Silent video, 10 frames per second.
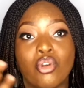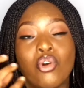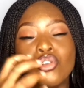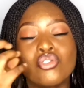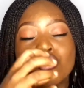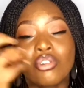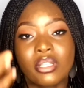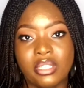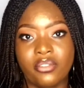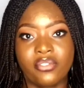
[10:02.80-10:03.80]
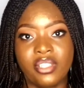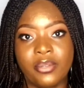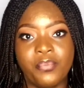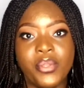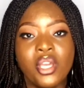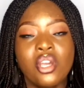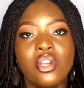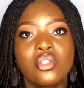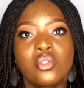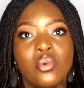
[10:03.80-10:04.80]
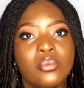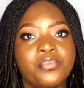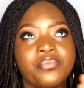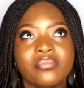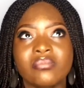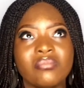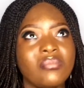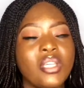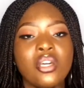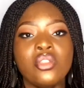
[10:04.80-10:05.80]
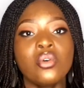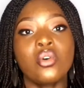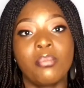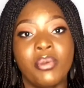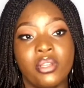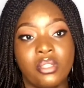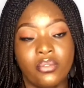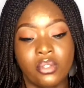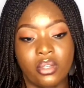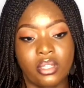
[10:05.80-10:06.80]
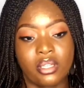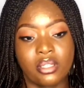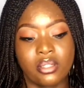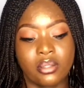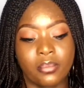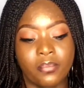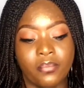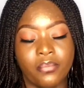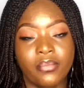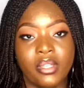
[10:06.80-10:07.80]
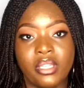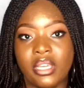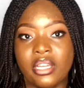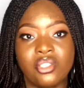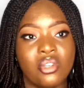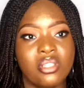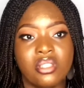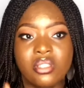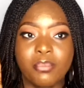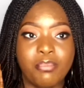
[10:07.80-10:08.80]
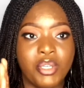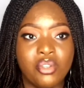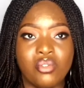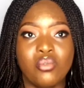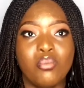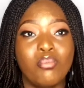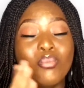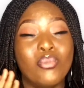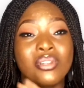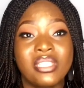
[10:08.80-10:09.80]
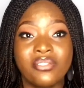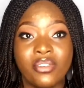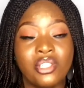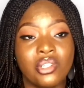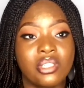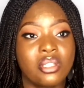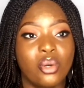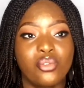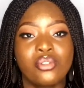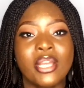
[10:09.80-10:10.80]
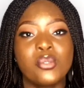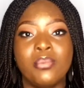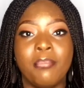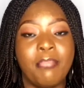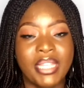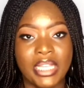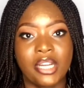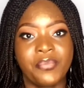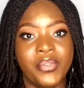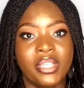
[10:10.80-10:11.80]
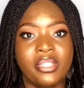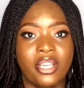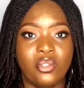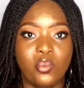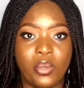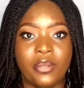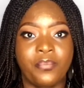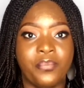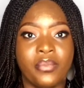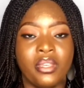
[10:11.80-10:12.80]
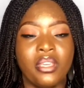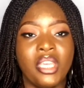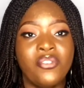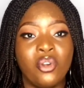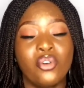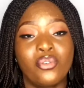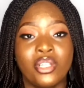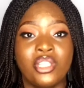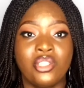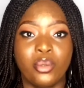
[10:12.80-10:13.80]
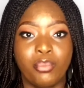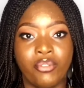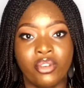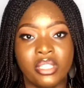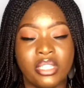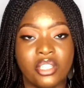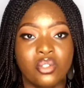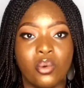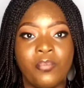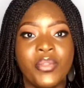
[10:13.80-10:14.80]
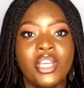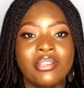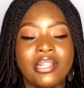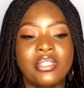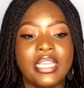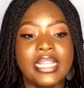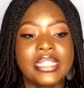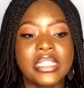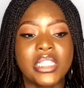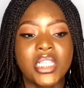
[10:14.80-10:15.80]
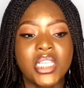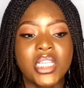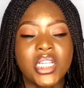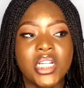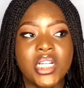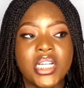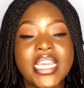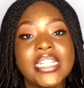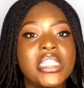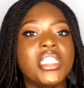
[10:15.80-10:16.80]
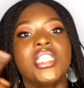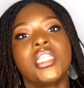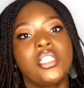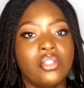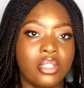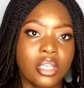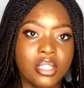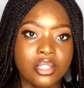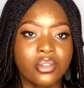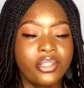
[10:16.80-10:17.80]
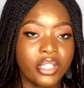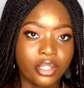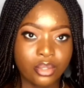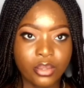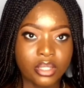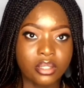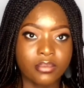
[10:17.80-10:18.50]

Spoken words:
constructively. So don't compare yourself to others. Yeah, and just be you, motivate yourself, try to be better than you were. If you got 40 in your previous test score, try to get 80 in your next test score, and you can do it.